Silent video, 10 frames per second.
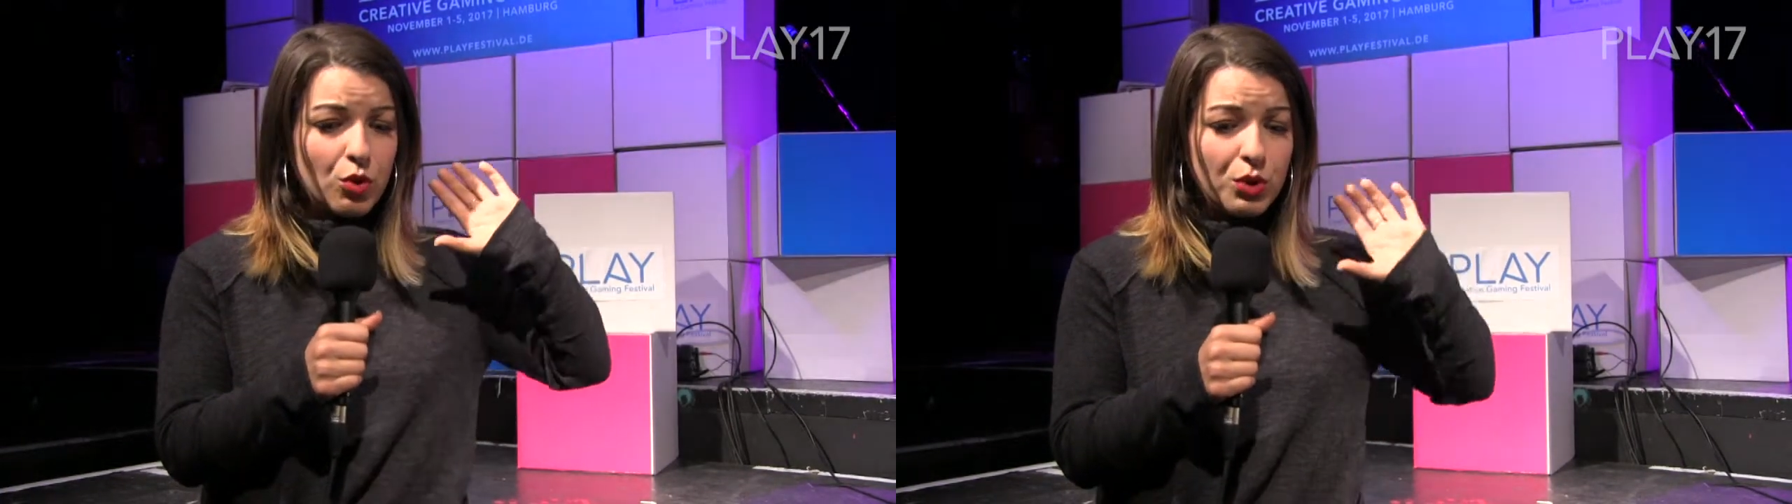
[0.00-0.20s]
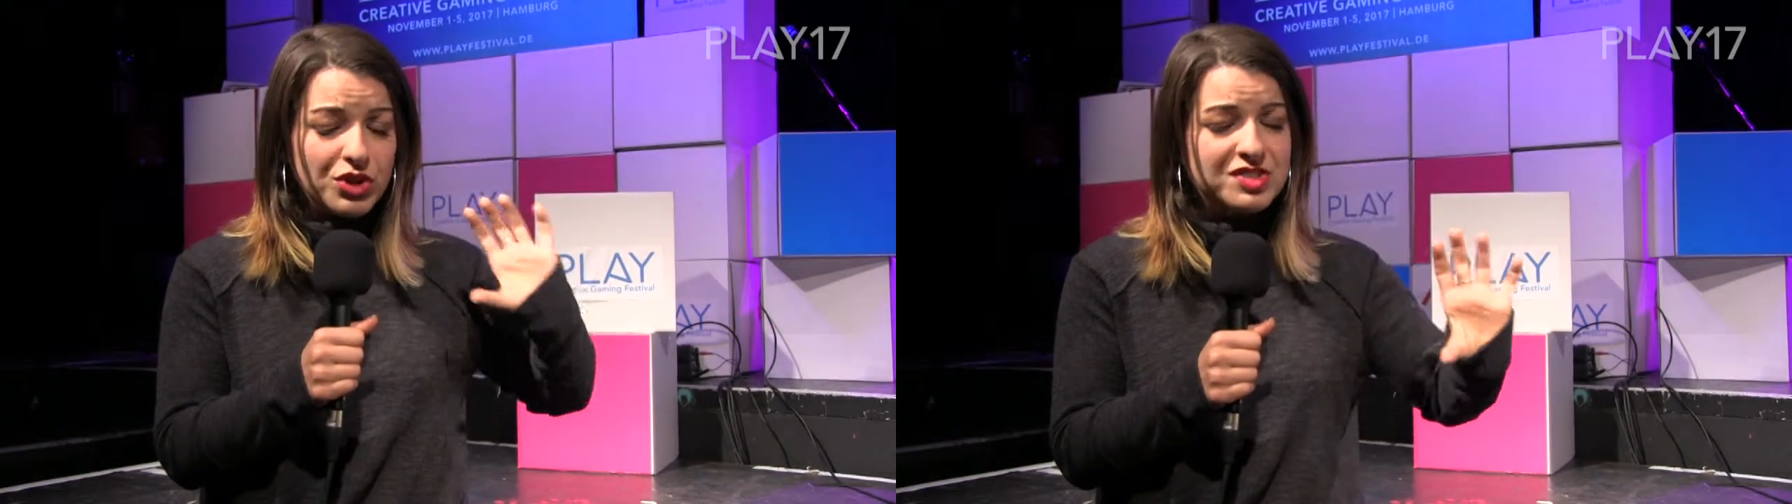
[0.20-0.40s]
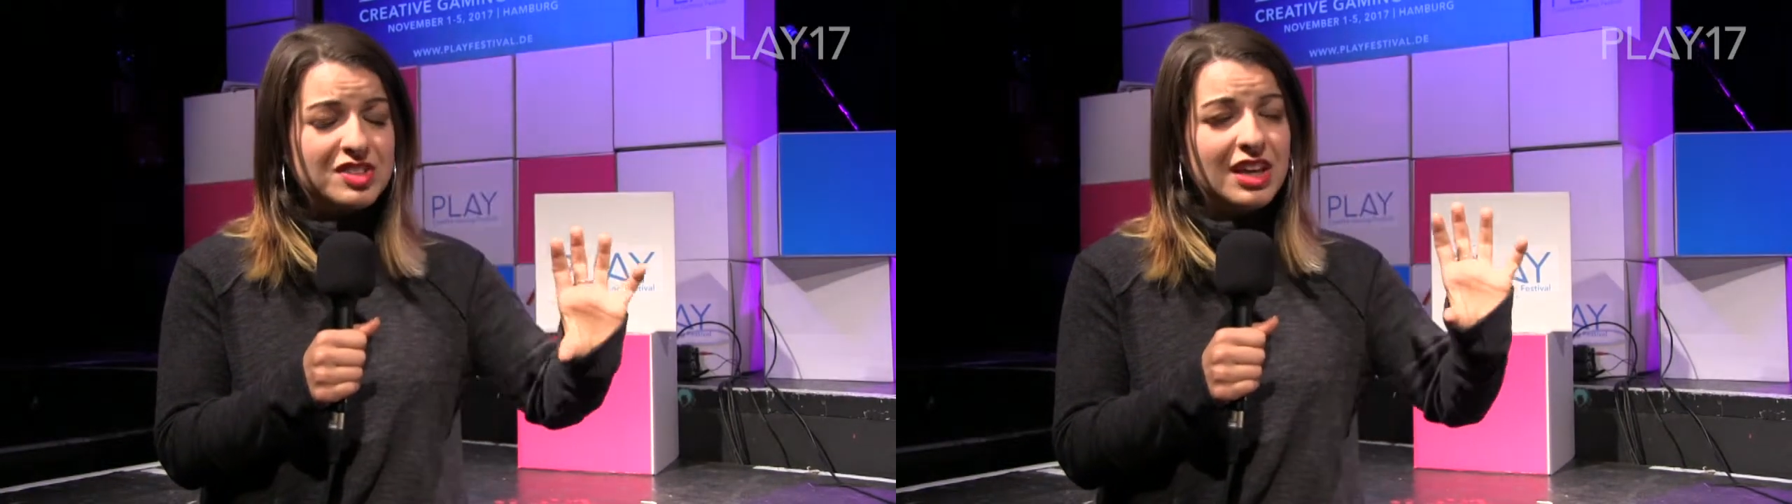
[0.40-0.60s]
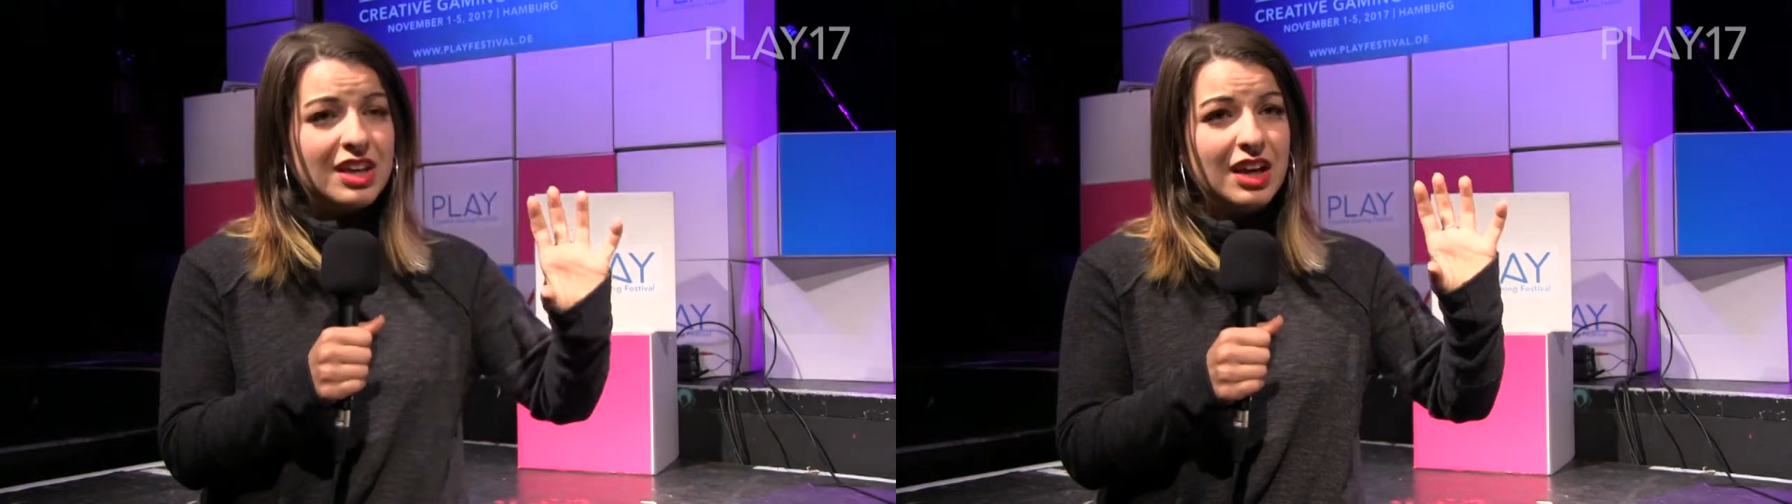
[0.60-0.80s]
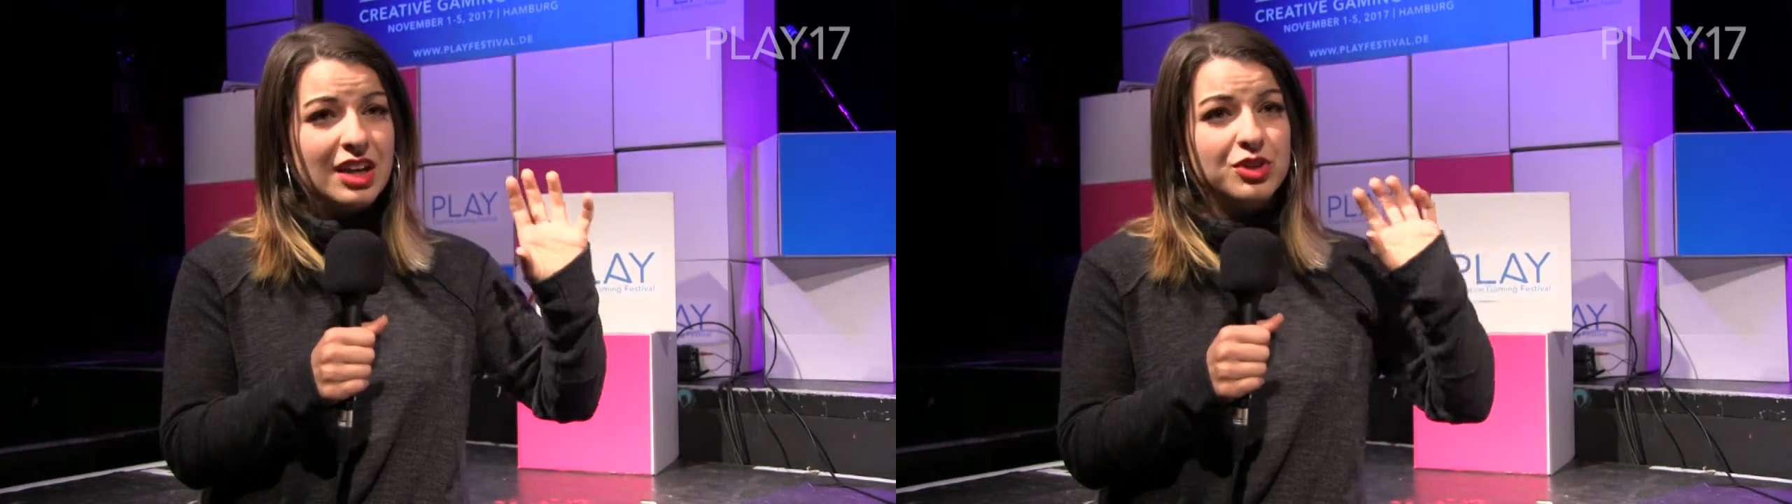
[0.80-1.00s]
we're
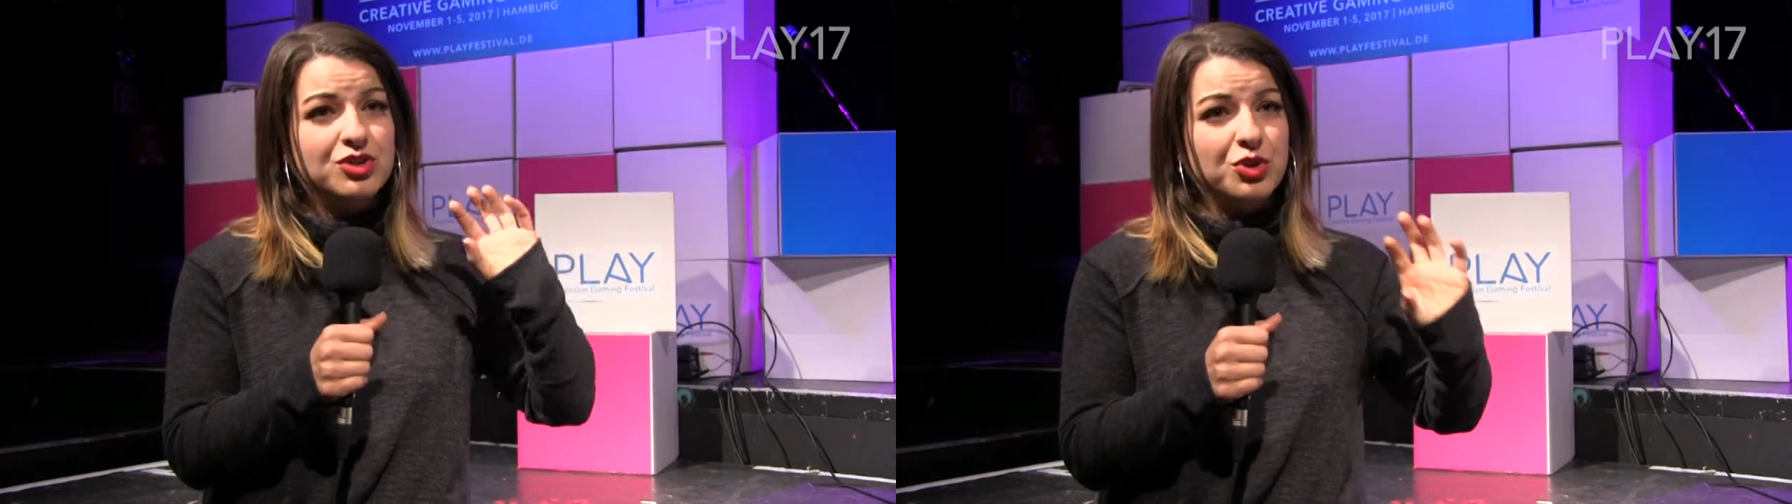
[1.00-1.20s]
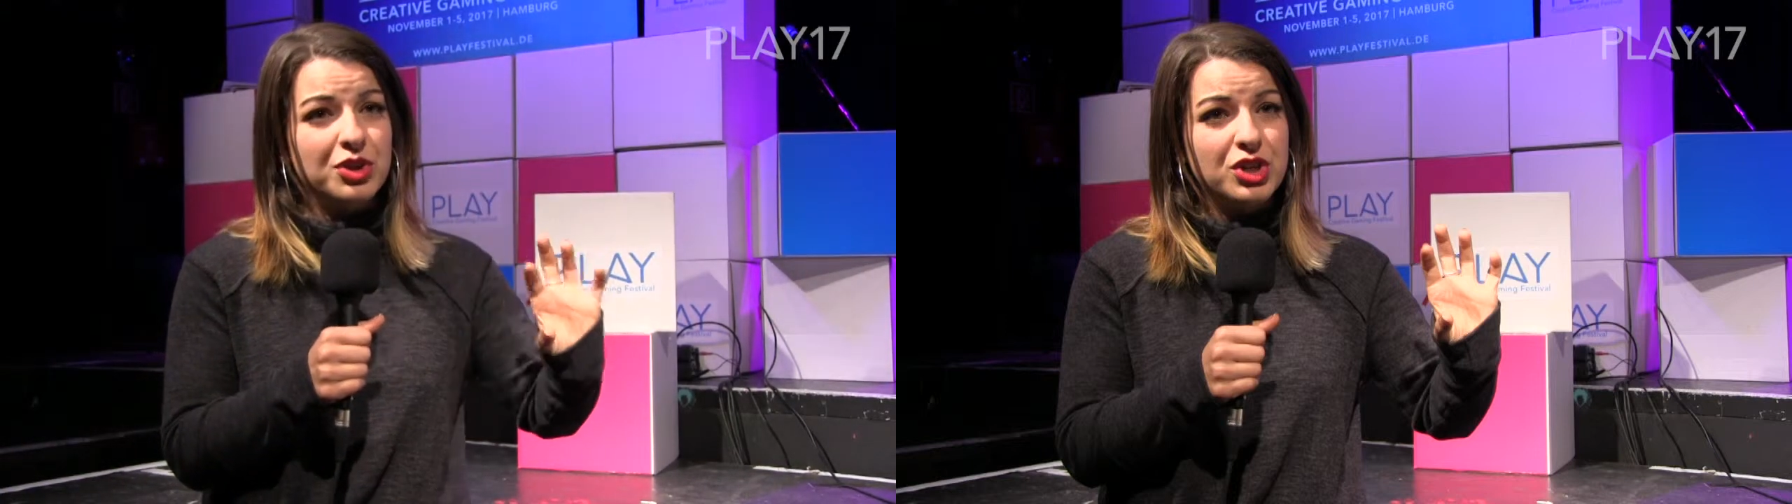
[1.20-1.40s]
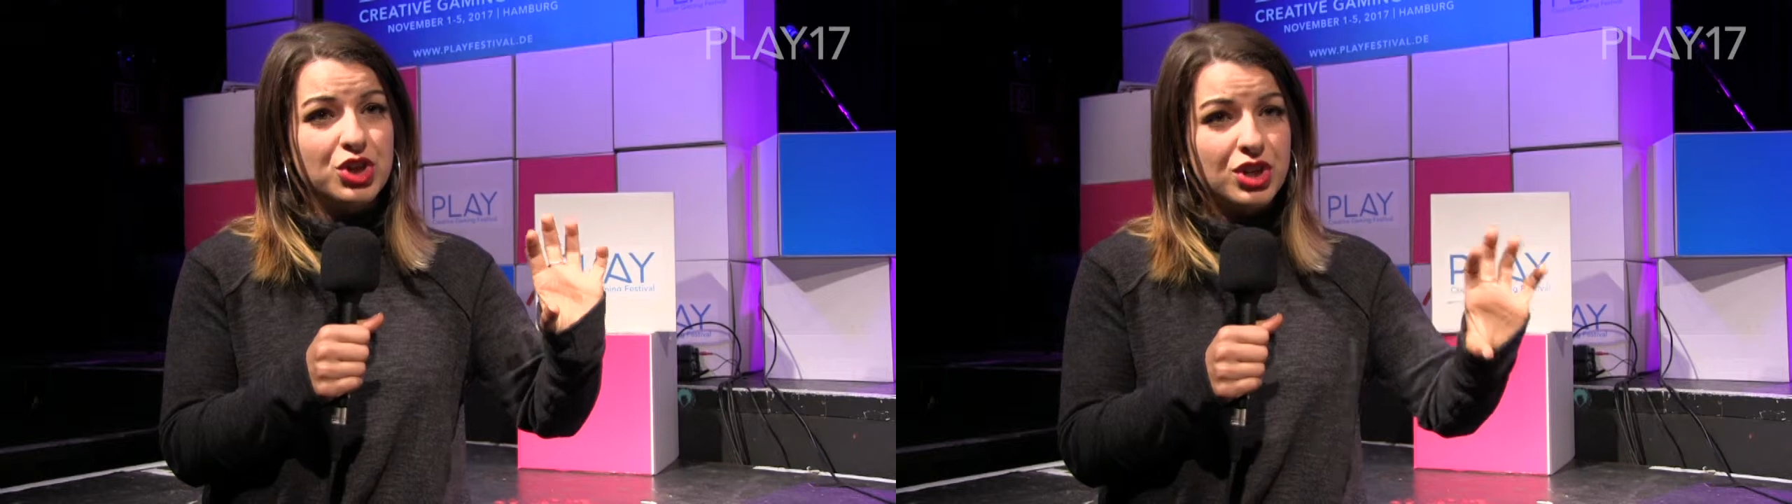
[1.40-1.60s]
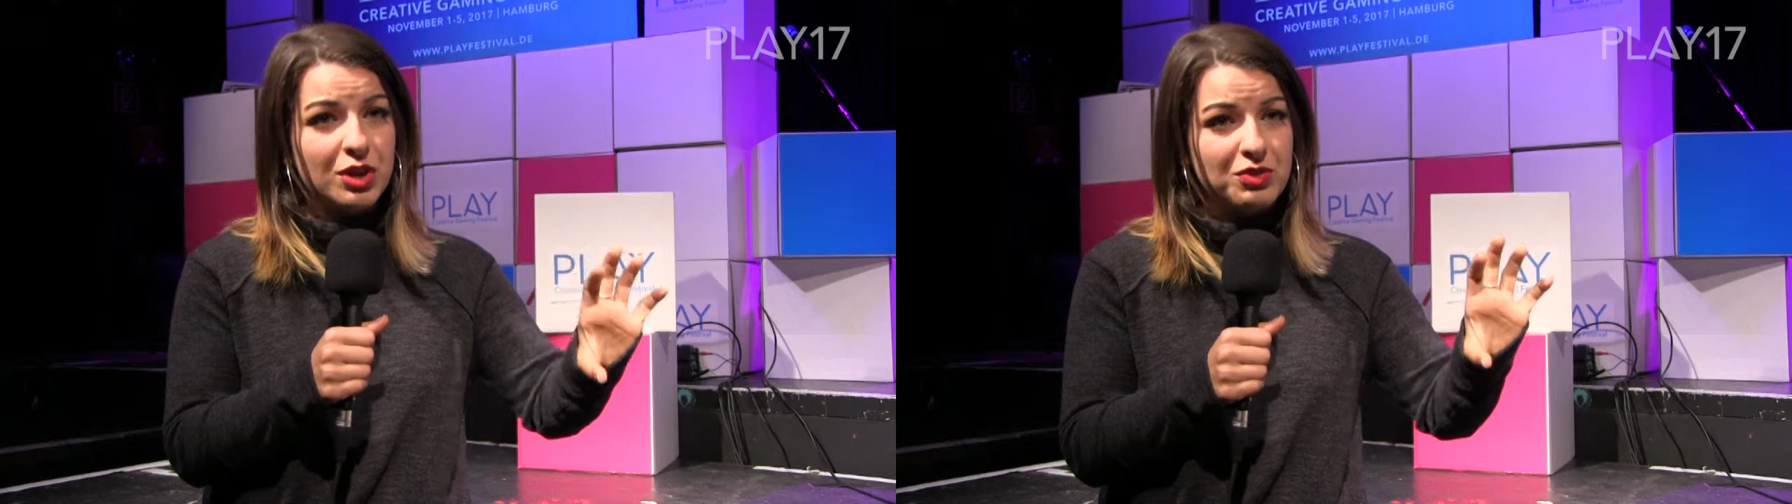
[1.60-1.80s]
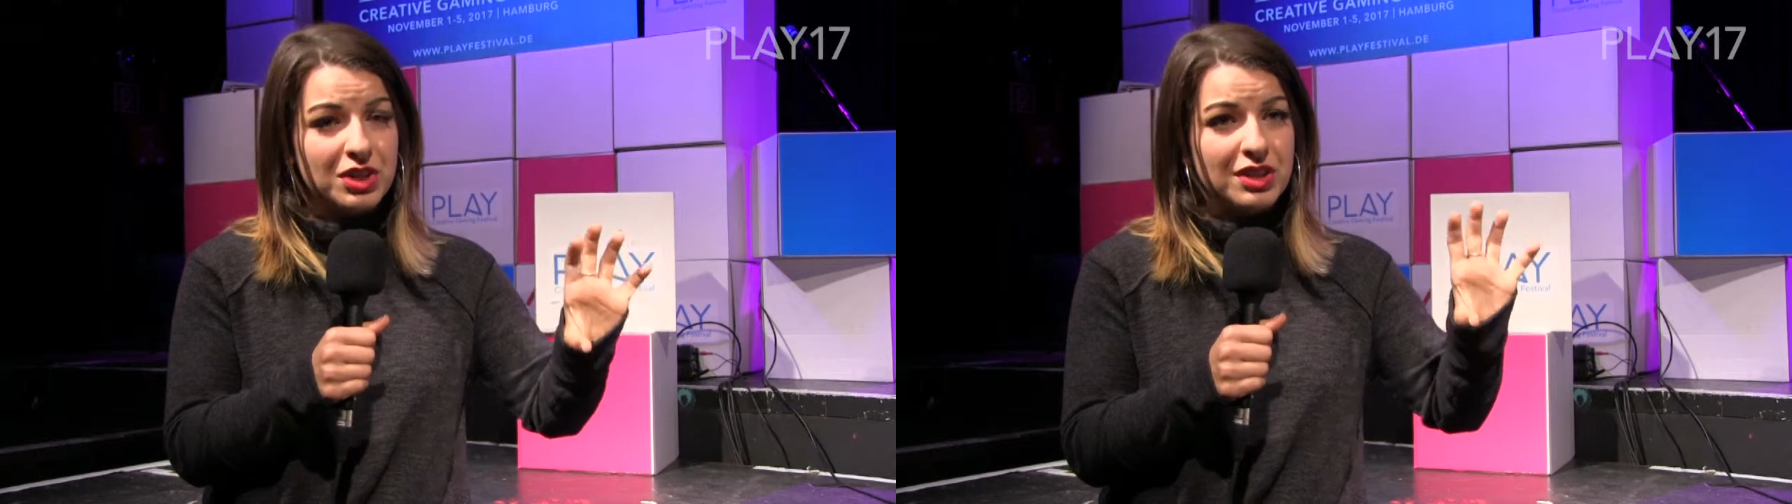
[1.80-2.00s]
seeing a concerted
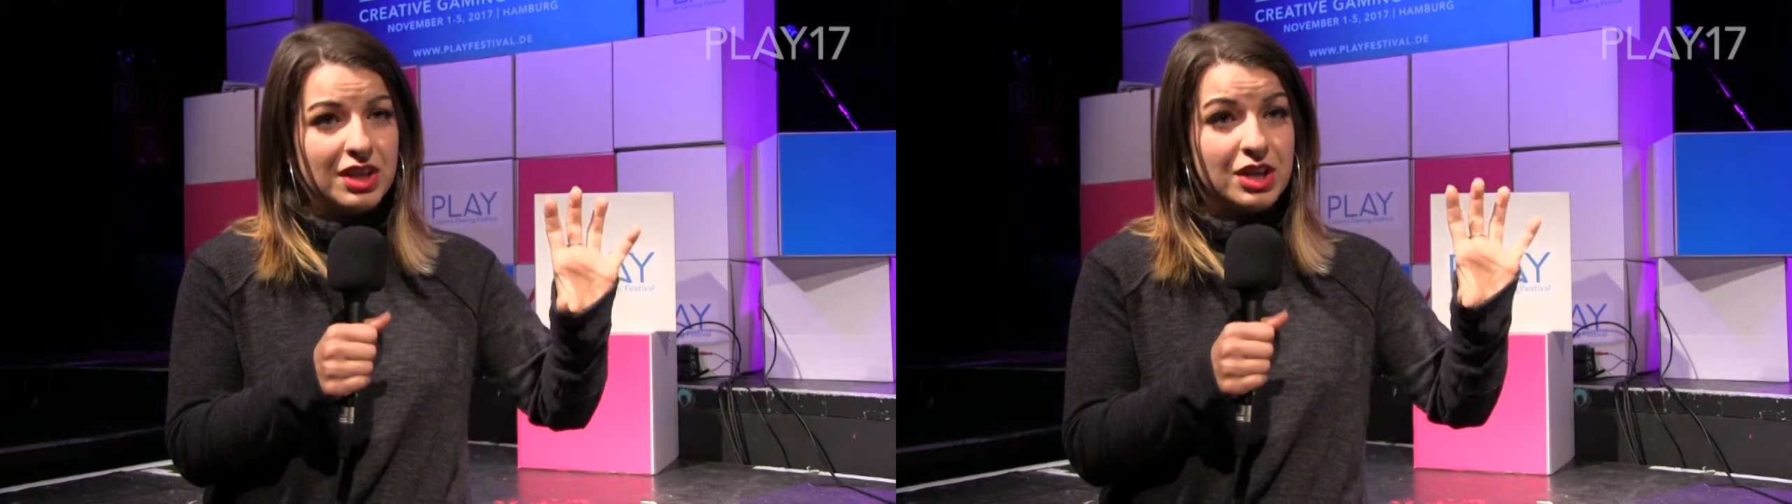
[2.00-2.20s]
shift in the